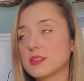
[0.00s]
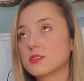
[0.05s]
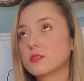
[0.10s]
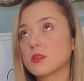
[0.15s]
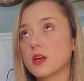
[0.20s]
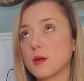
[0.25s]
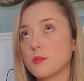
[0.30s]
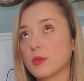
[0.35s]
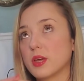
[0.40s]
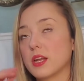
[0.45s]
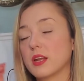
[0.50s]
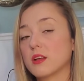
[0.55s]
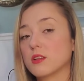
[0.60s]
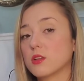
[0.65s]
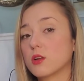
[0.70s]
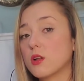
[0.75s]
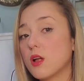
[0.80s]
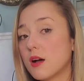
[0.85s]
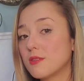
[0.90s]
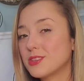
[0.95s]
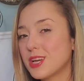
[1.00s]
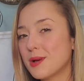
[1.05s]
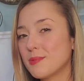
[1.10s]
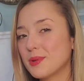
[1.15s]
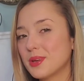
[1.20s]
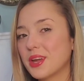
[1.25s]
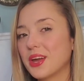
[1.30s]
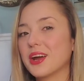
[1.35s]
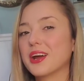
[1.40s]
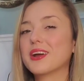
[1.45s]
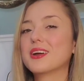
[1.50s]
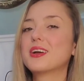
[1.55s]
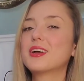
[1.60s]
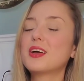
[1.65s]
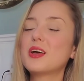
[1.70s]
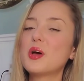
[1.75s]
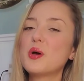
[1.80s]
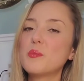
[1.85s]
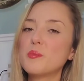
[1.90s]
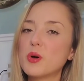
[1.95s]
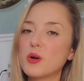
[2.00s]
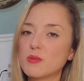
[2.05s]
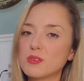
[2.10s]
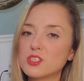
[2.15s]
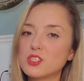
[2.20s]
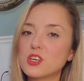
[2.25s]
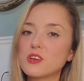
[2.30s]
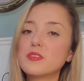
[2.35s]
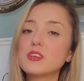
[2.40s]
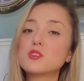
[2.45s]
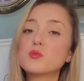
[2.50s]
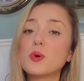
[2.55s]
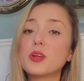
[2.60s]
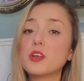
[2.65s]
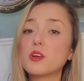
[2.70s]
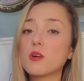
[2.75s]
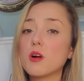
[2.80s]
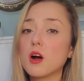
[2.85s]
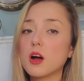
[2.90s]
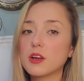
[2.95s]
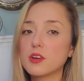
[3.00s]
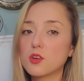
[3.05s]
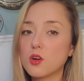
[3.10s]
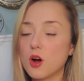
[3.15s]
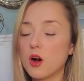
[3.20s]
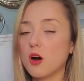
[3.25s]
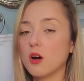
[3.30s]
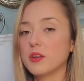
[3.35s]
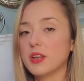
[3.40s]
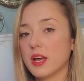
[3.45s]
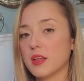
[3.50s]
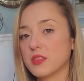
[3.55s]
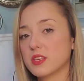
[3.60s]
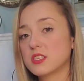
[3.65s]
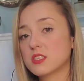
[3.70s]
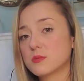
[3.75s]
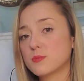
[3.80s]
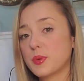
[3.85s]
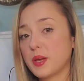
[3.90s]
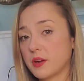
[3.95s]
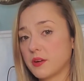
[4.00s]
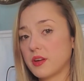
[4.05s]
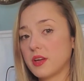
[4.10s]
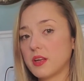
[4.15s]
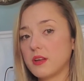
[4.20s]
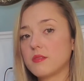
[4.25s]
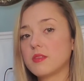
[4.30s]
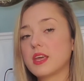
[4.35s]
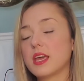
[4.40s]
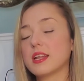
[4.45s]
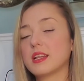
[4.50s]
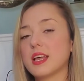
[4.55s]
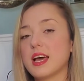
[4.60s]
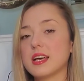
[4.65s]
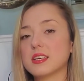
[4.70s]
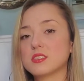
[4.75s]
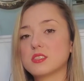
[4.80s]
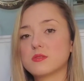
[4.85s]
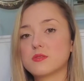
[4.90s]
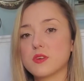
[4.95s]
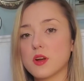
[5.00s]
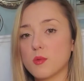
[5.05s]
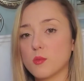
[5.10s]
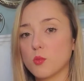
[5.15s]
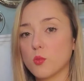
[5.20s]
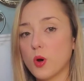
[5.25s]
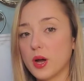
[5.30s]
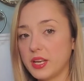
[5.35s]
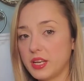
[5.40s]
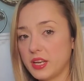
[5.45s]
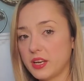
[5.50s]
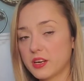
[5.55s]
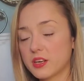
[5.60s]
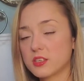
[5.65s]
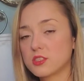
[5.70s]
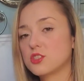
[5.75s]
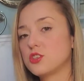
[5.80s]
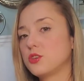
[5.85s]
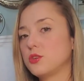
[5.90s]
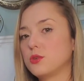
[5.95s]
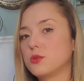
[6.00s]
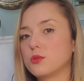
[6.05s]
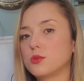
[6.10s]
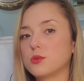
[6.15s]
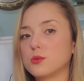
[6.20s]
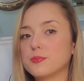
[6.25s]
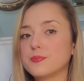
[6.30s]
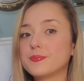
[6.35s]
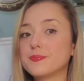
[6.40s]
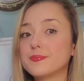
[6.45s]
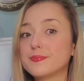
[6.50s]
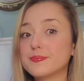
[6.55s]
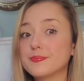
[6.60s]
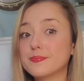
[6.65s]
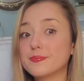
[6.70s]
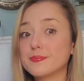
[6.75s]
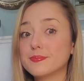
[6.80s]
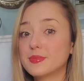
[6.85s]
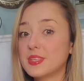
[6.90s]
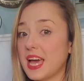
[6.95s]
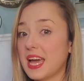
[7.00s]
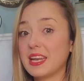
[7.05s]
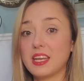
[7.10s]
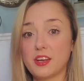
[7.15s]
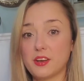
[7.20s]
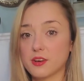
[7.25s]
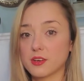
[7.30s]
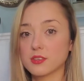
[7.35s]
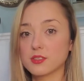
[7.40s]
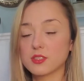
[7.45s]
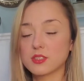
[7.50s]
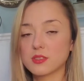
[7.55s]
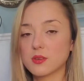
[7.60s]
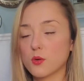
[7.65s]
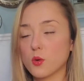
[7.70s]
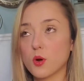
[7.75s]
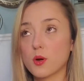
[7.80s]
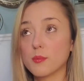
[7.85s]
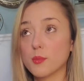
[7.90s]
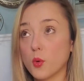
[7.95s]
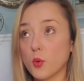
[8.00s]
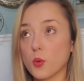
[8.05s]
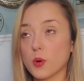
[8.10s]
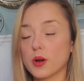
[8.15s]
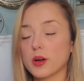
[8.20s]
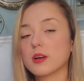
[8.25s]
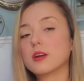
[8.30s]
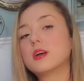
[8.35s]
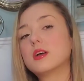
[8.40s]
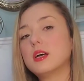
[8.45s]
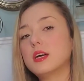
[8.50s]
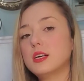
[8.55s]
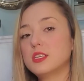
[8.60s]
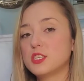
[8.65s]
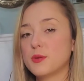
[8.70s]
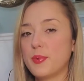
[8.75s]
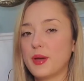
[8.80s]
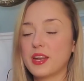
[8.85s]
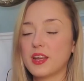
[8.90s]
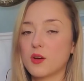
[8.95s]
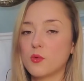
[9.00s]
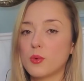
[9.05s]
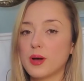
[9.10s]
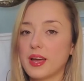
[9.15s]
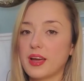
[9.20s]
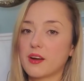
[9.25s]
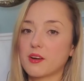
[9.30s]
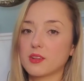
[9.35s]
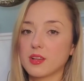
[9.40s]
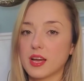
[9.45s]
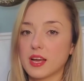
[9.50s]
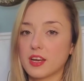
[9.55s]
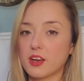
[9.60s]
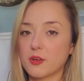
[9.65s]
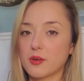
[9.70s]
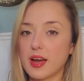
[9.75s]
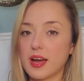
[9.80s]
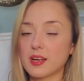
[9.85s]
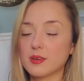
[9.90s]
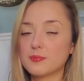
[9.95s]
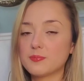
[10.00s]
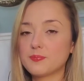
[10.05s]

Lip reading: I'm getting a little off topic here, but reserve is when you're on call. Now this period can last from 1 year to 10 years or more, depending on what airline you're at.